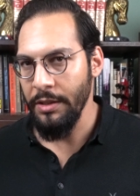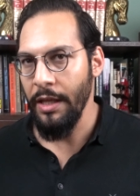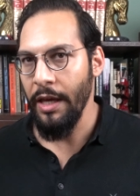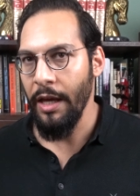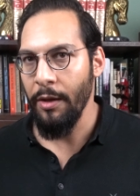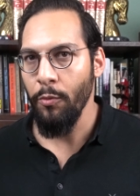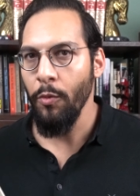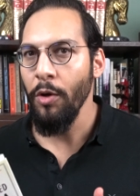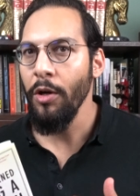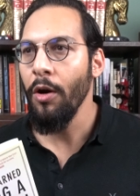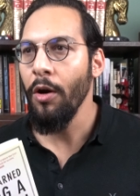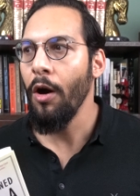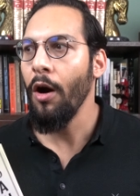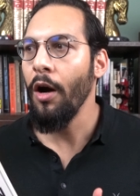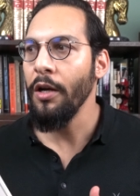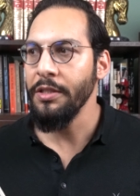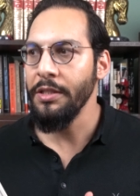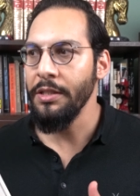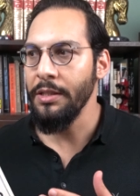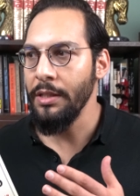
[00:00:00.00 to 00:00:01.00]
that, what
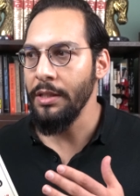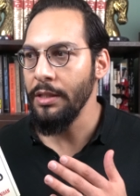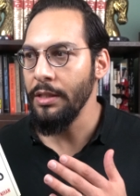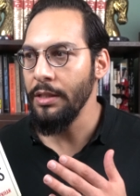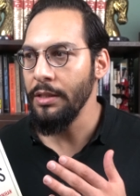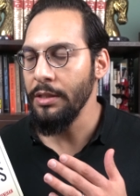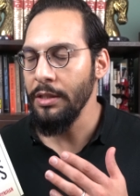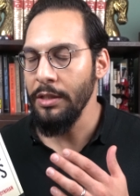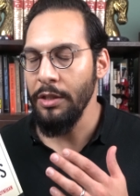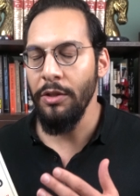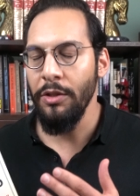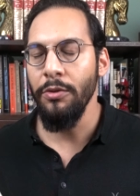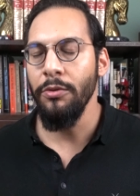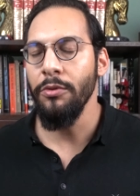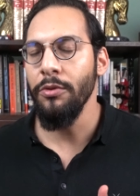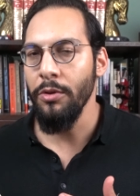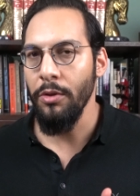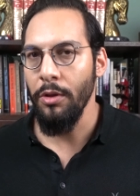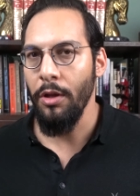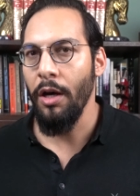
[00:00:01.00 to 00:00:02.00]
causes these
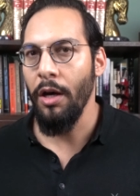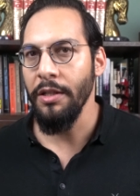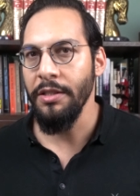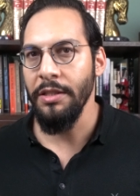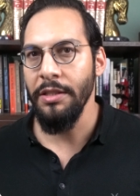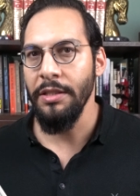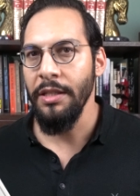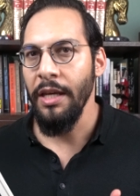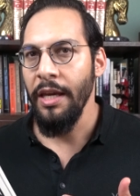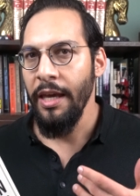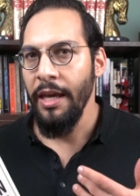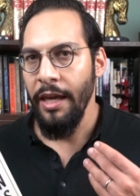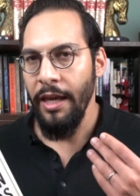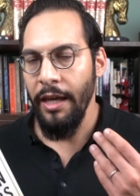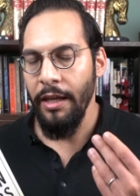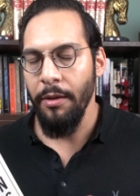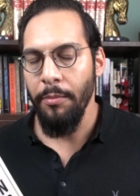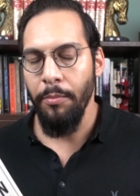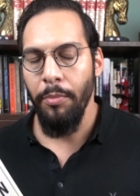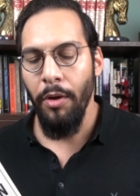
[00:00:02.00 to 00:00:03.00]
huge losses.
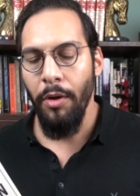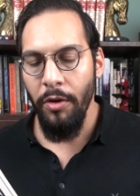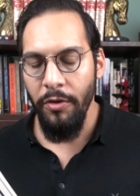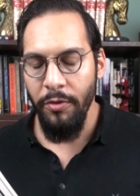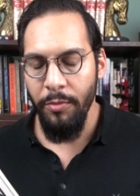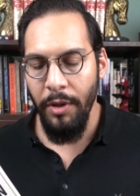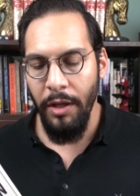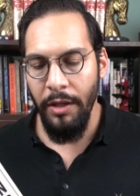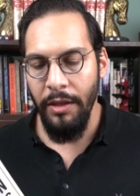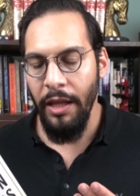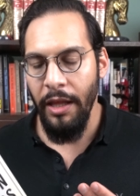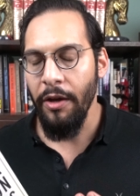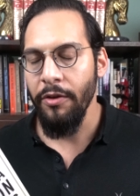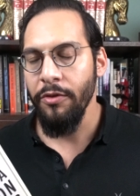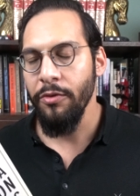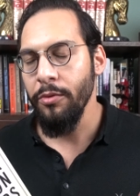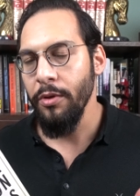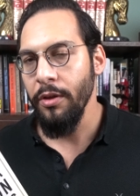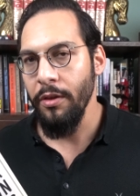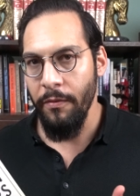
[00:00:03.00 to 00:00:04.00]
And in Paul's mind, that
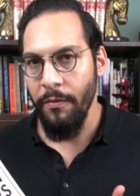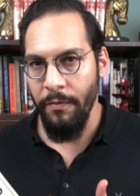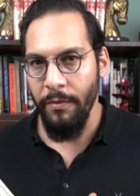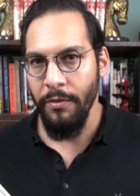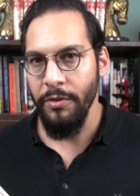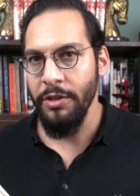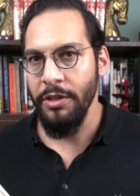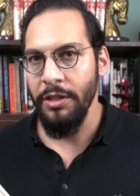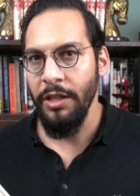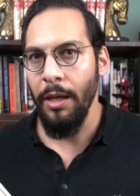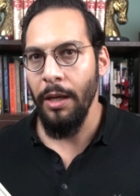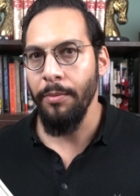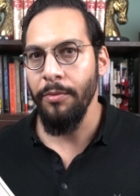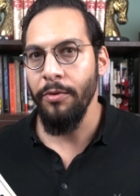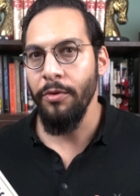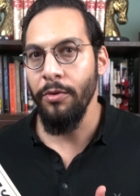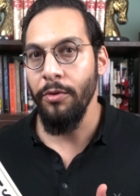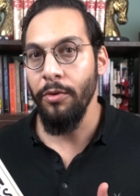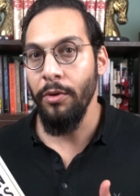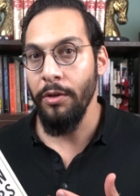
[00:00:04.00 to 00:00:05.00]
was really the first step
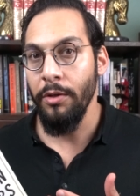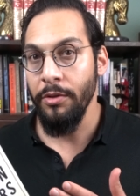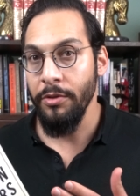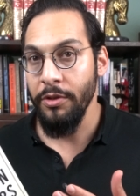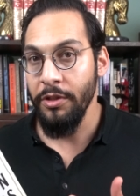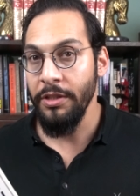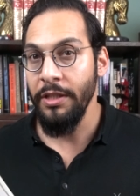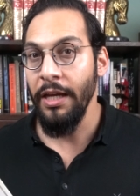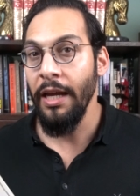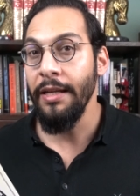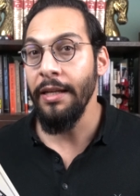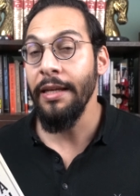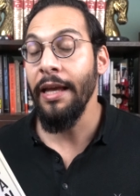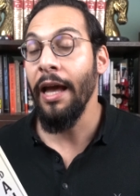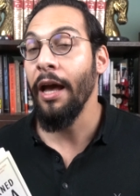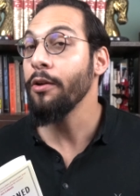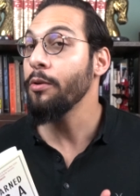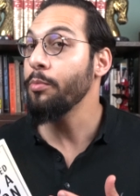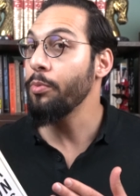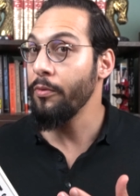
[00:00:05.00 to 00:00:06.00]
to understanding
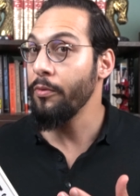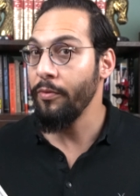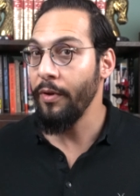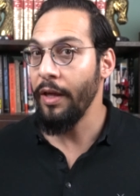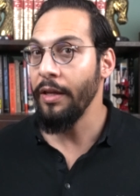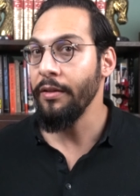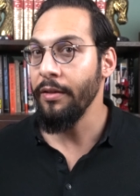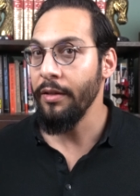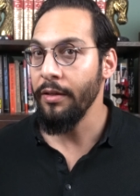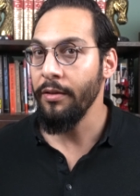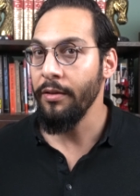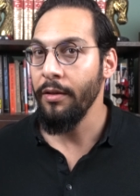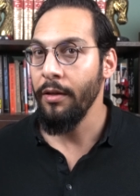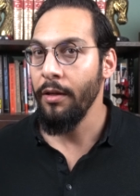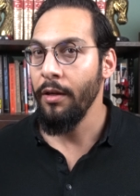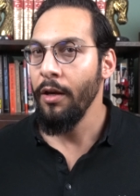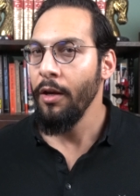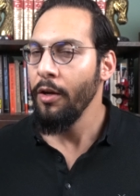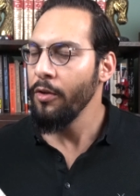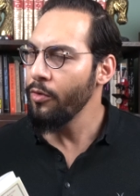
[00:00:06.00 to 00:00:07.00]
how to prevent it.
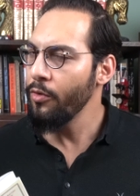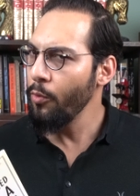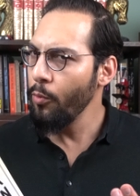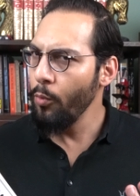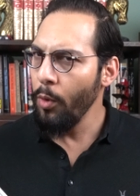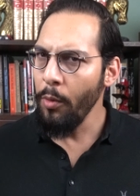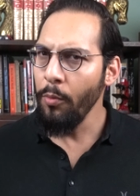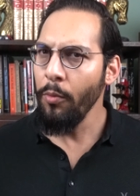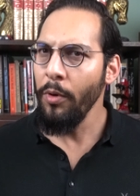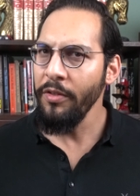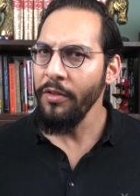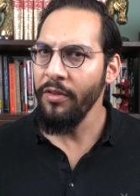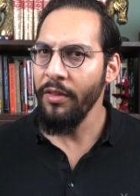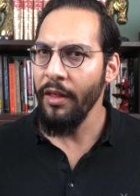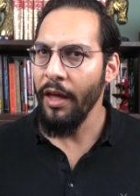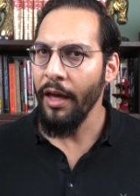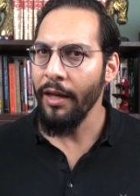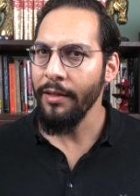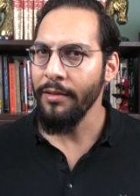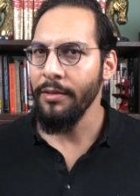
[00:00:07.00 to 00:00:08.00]
So what was
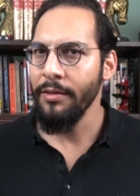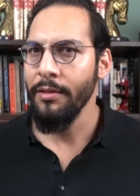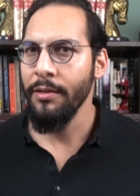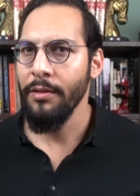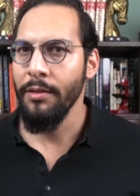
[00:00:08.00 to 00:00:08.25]
that?